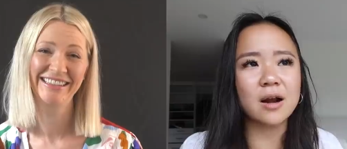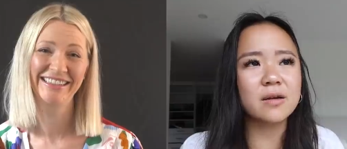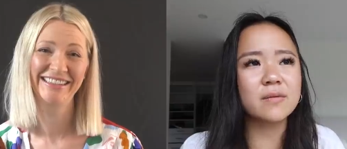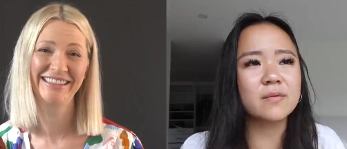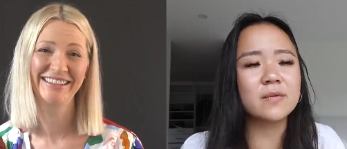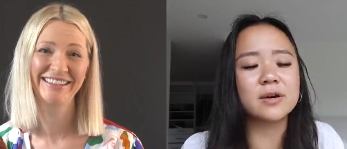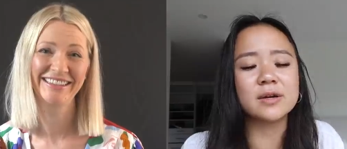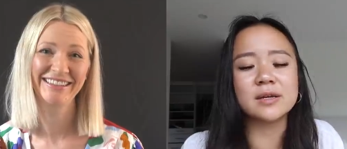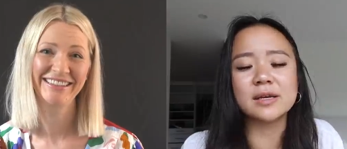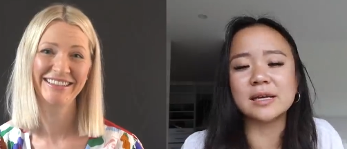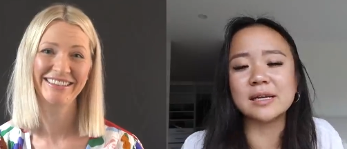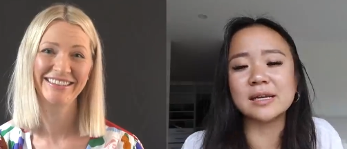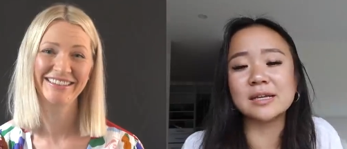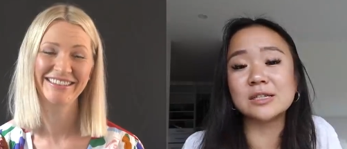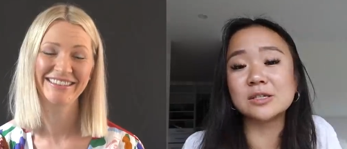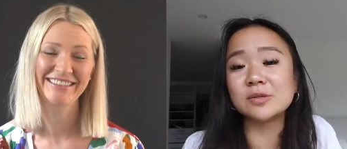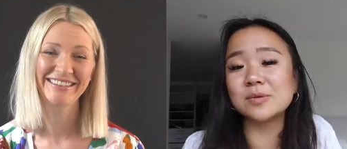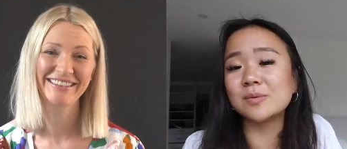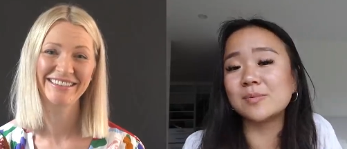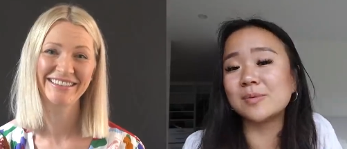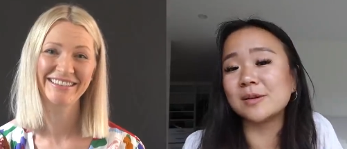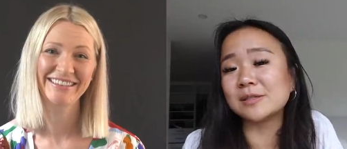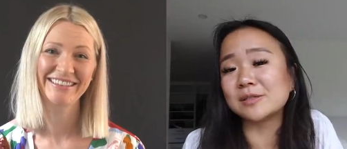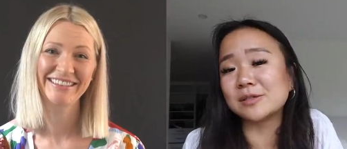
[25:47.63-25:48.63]
Speaker 1: I don't even want to get
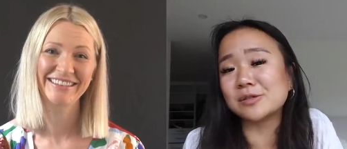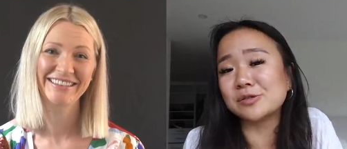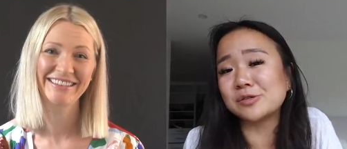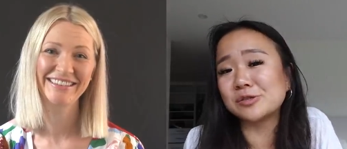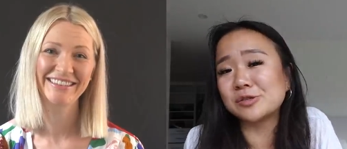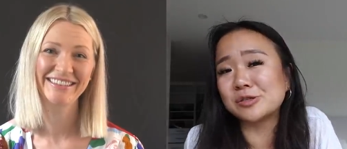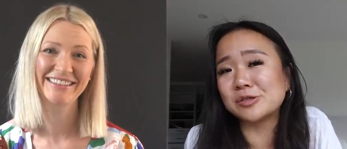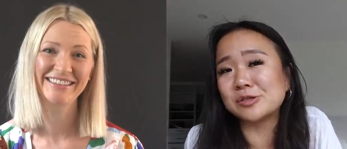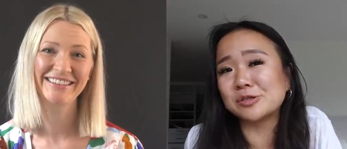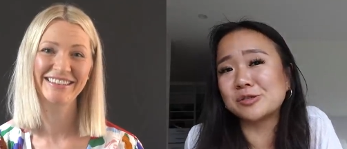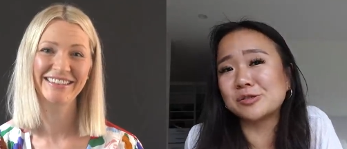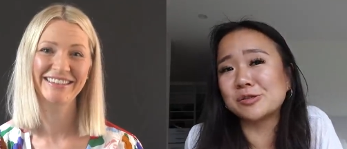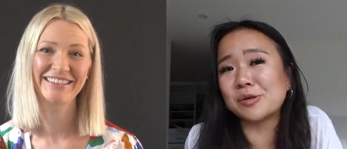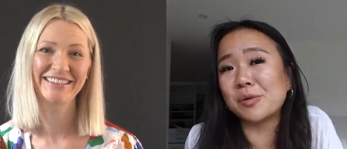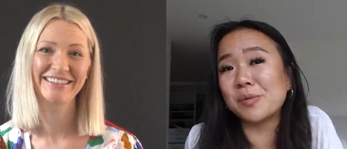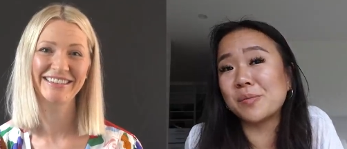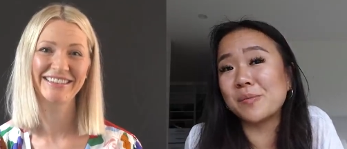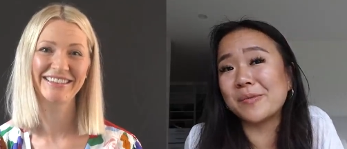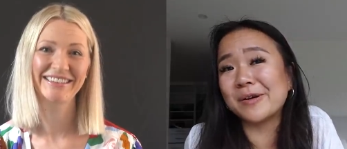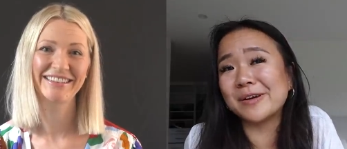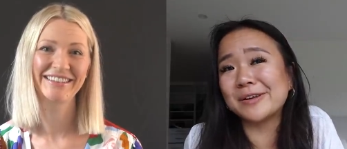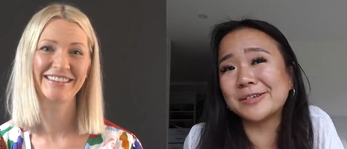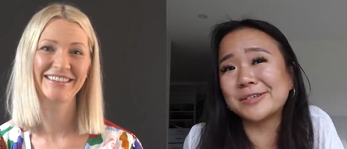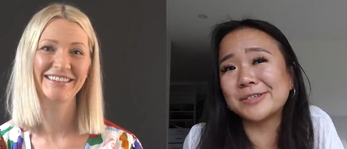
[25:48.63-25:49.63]
into it because there's just so
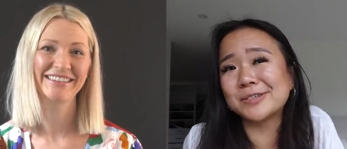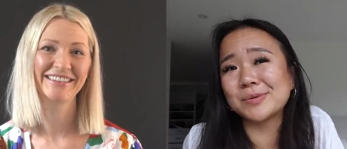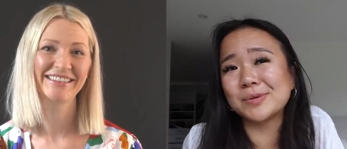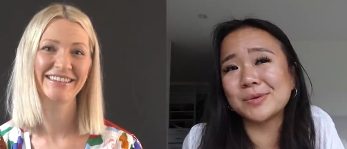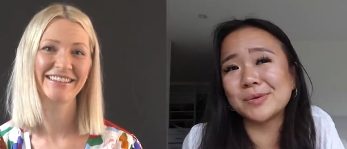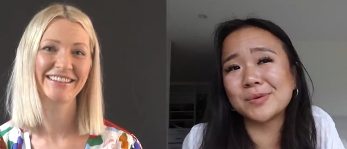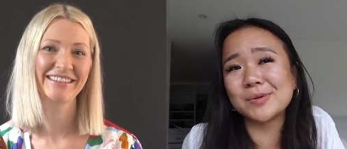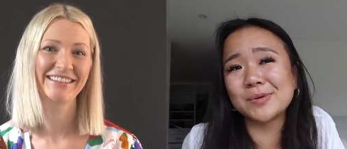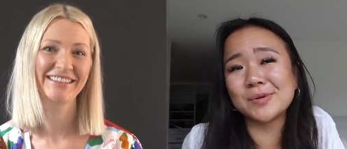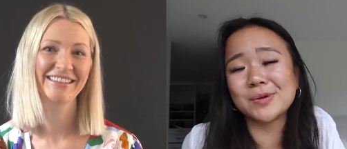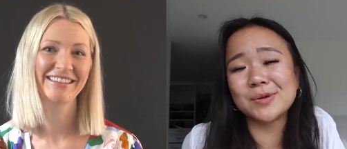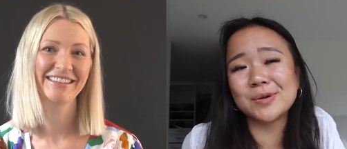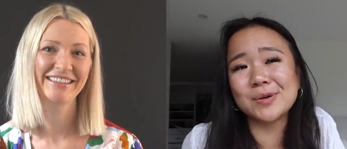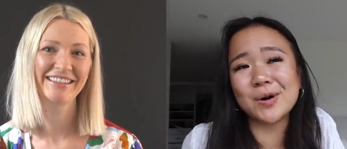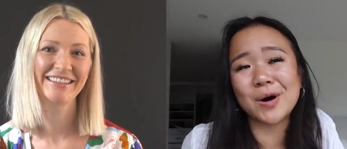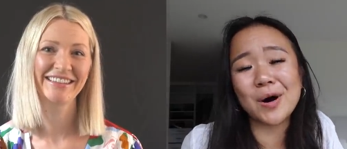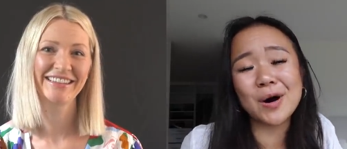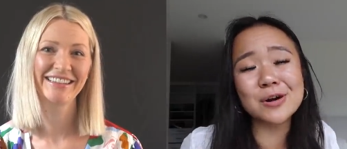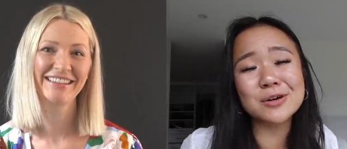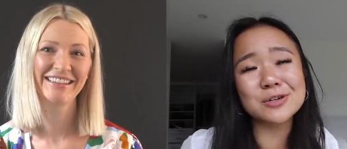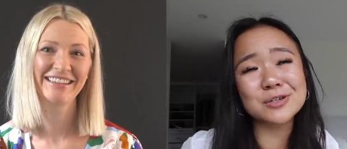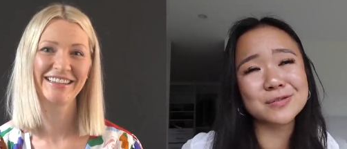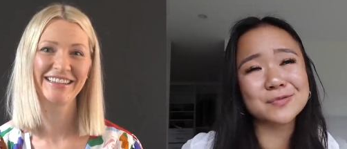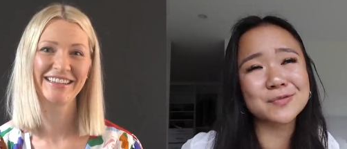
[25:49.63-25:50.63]
much
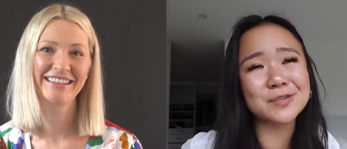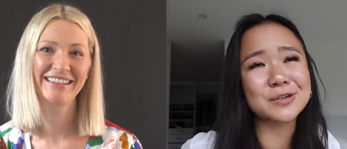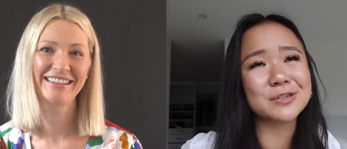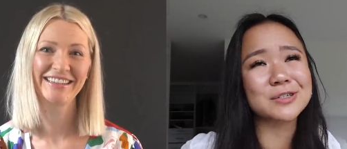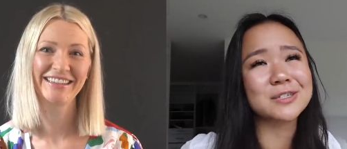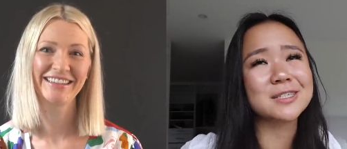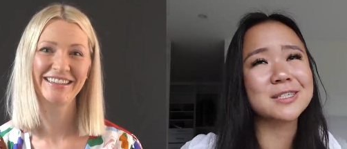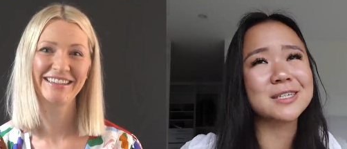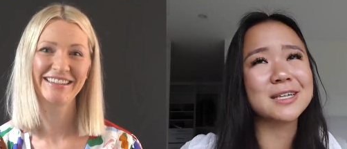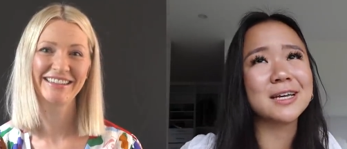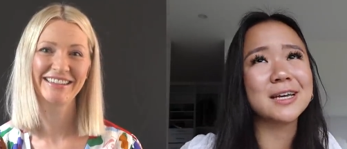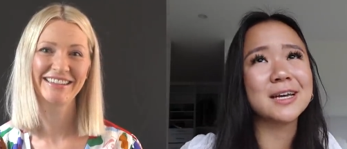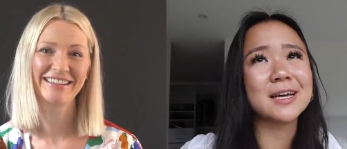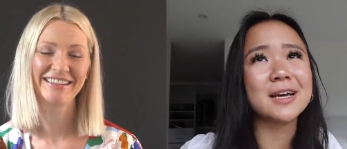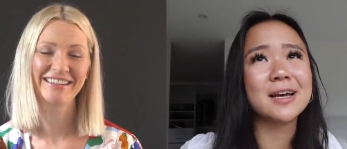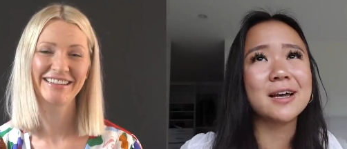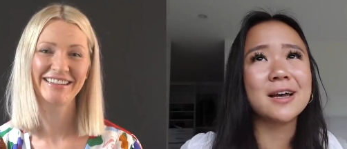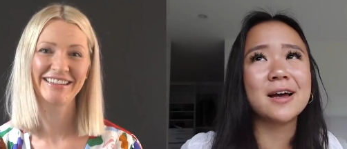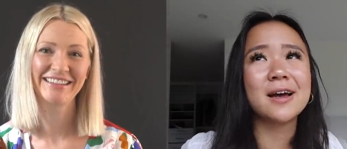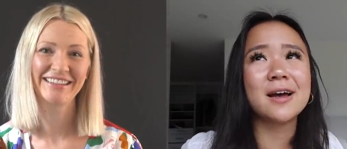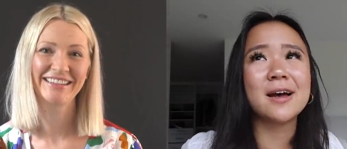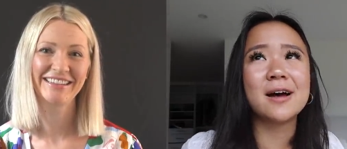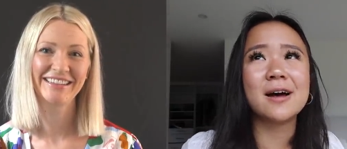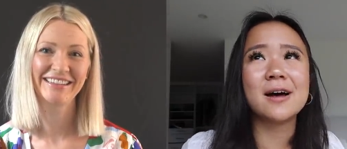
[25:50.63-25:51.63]
controversy
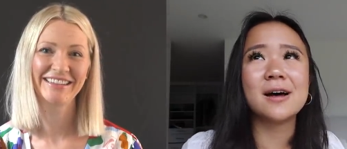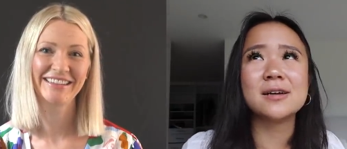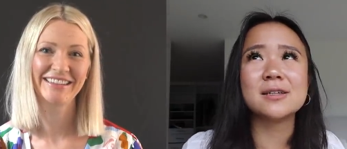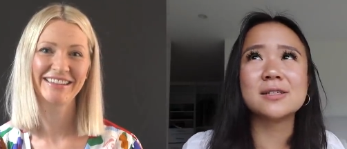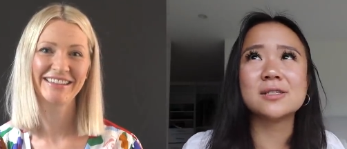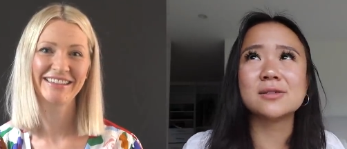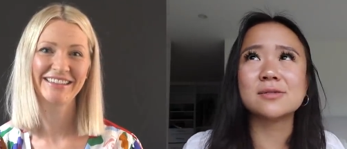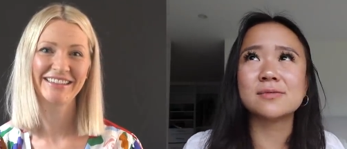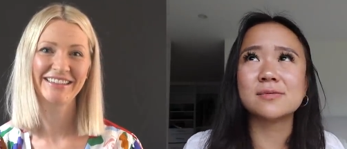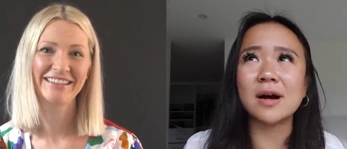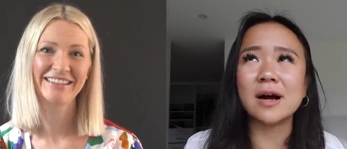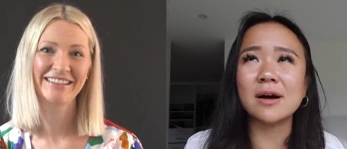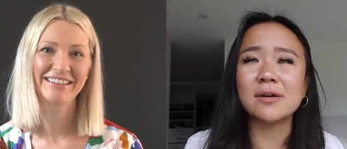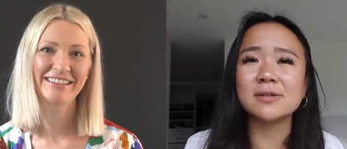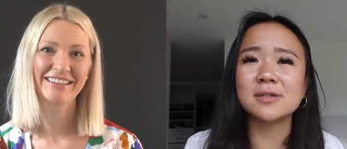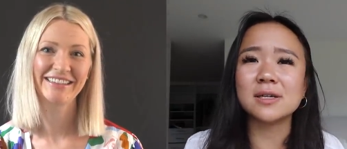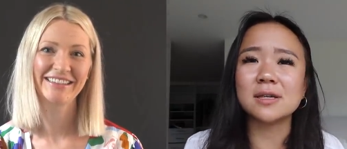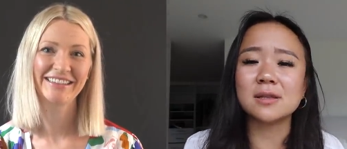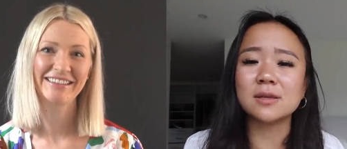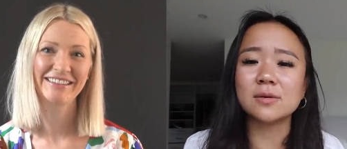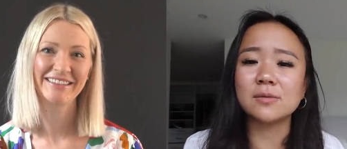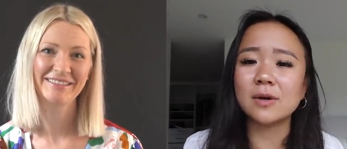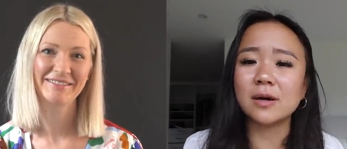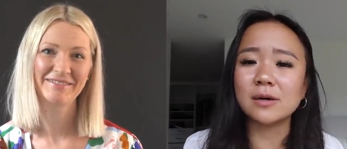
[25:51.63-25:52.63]

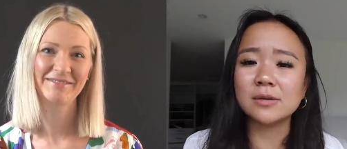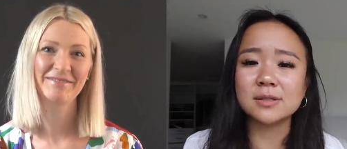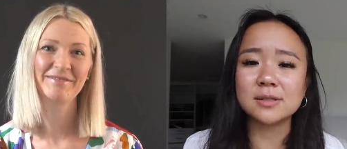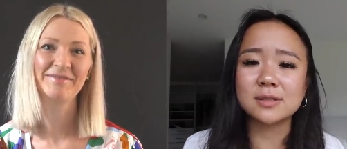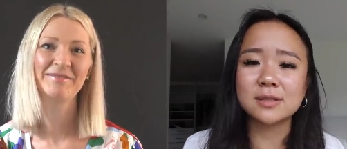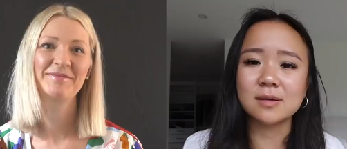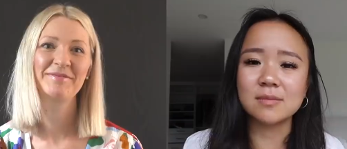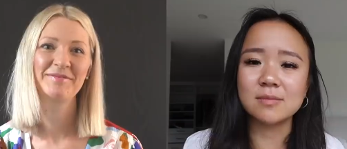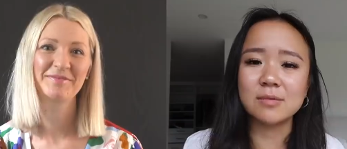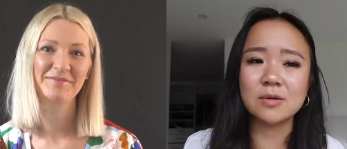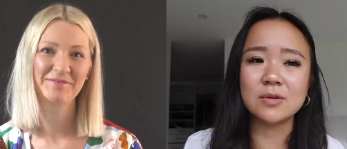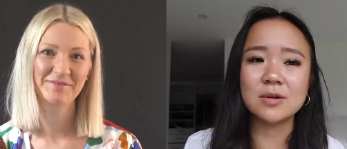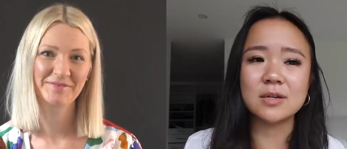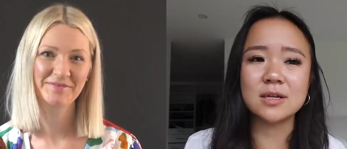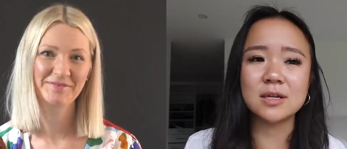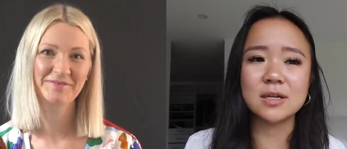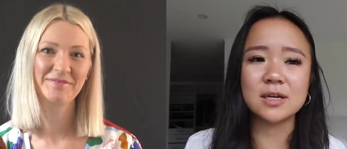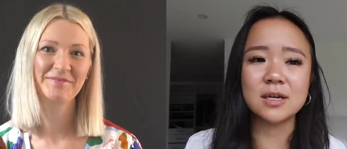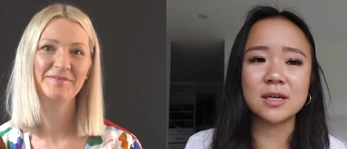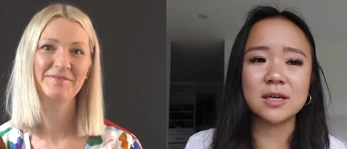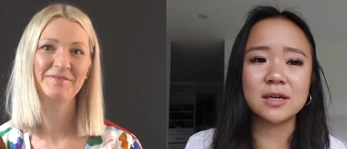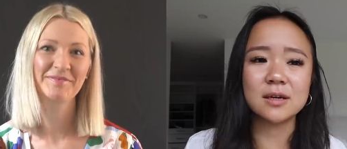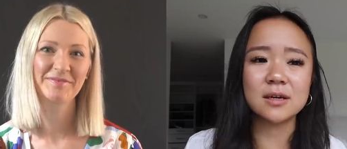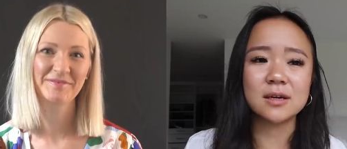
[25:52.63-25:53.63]
surrounding the wellness
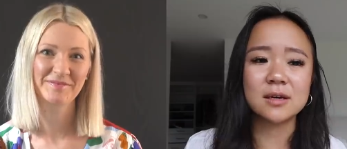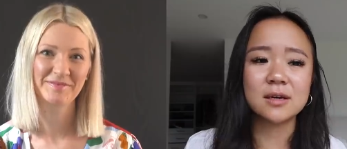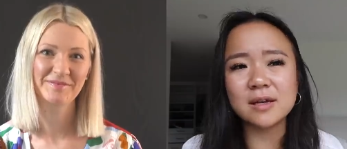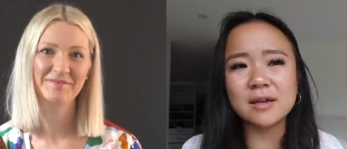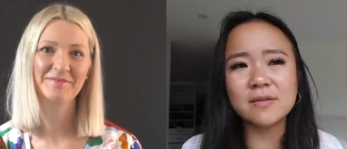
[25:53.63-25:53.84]
community.